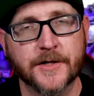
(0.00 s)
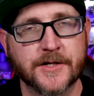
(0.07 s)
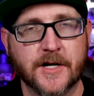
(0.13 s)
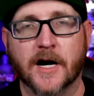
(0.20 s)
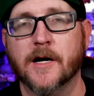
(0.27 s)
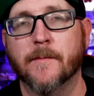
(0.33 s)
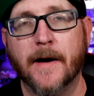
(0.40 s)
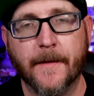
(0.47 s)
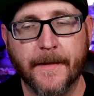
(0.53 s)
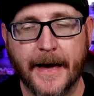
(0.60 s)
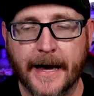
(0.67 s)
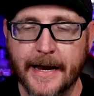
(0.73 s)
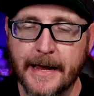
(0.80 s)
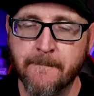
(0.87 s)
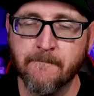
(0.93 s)
let's talk about
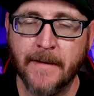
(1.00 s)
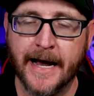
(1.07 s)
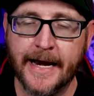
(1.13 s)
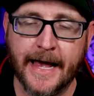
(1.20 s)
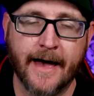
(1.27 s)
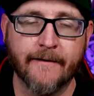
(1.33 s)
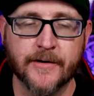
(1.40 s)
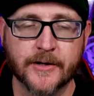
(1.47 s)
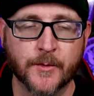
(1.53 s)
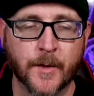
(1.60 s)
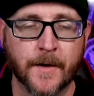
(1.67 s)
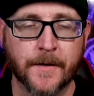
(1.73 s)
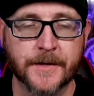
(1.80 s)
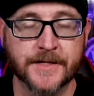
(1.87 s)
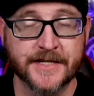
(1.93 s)
that. It might have it to
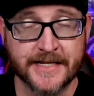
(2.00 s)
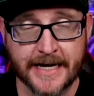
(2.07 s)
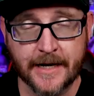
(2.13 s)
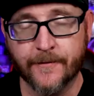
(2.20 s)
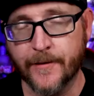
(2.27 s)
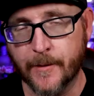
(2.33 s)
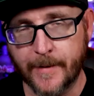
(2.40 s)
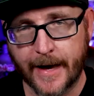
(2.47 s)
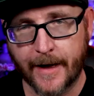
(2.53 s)
where the sink for the